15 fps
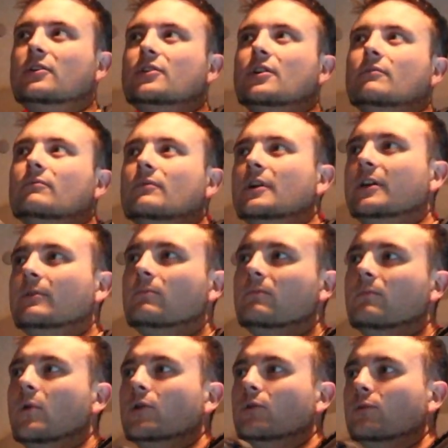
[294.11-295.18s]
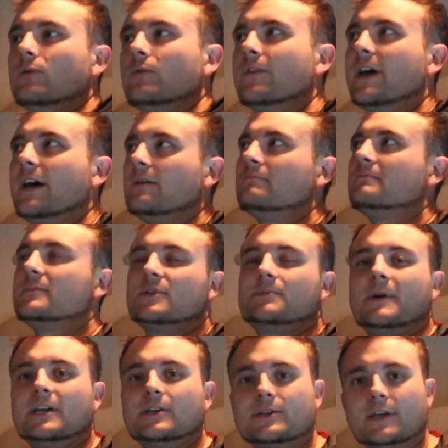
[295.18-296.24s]
don't really want all of that
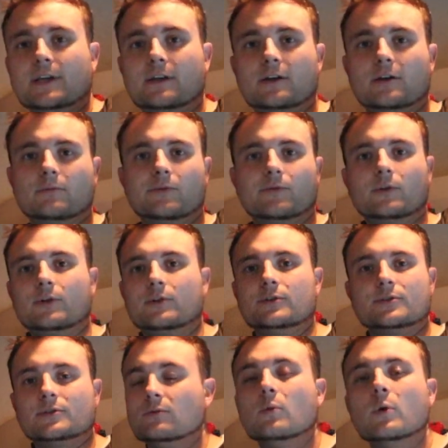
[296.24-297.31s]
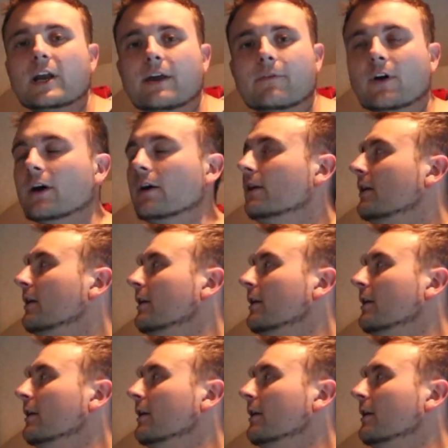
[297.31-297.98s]
space taken up with lockers or whatever,